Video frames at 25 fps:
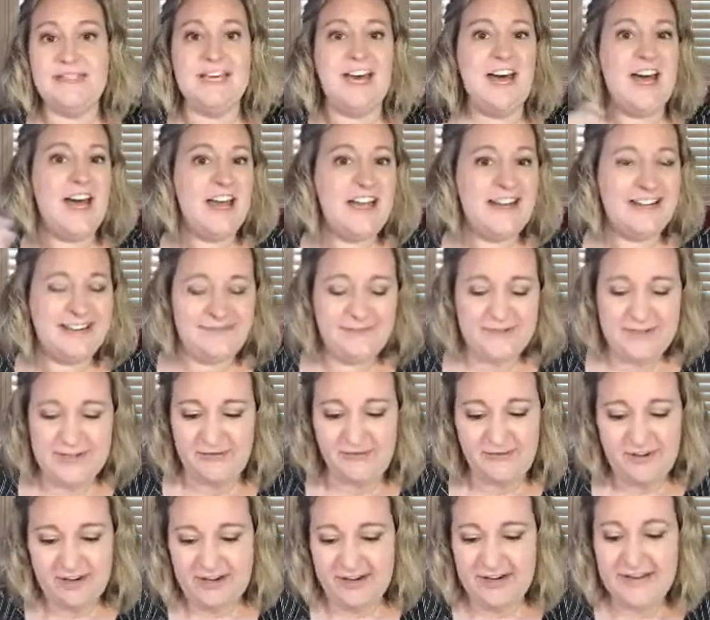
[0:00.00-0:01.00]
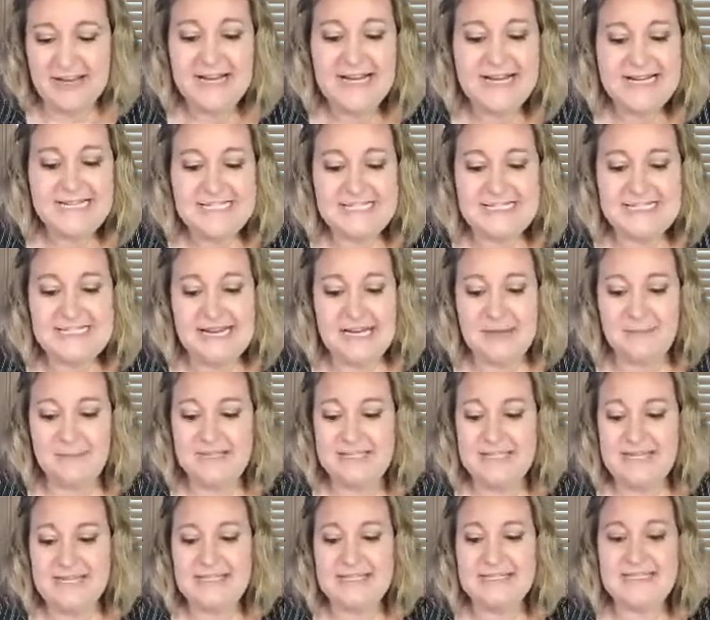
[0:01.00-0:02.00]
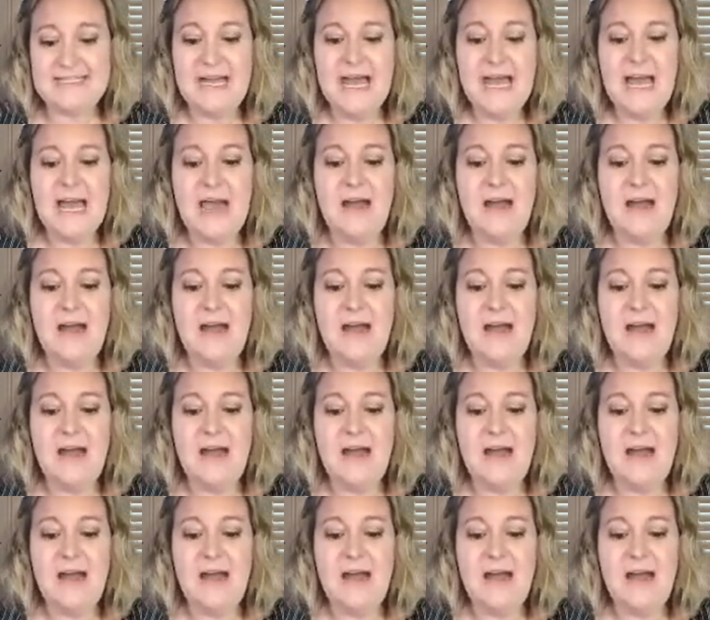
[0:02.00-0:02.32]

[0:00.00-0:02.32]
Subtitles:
ton of different stamp sets.